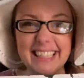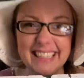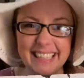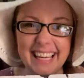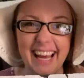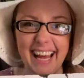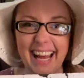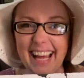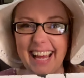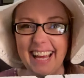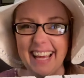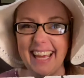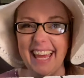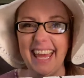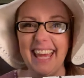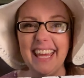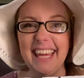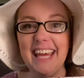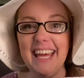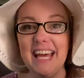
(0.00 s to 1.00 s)
Yeah,
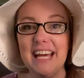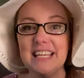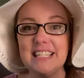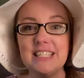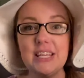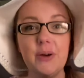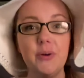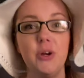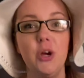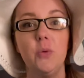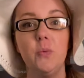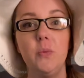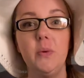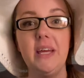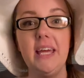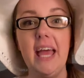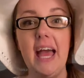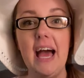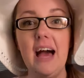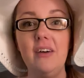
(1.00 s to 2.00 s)
okay. So we
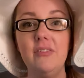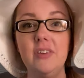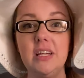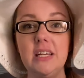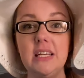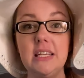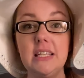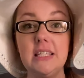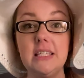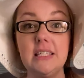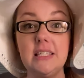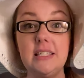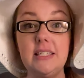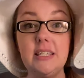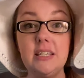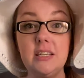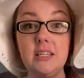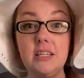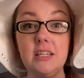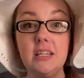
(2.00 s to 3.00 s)
have
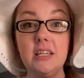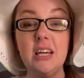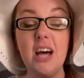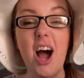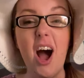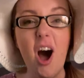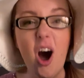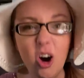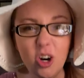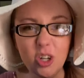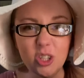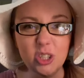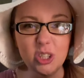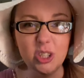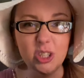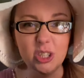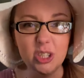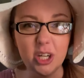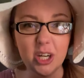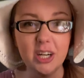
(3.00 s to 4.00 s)

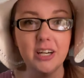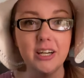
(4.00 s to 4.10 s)
ark,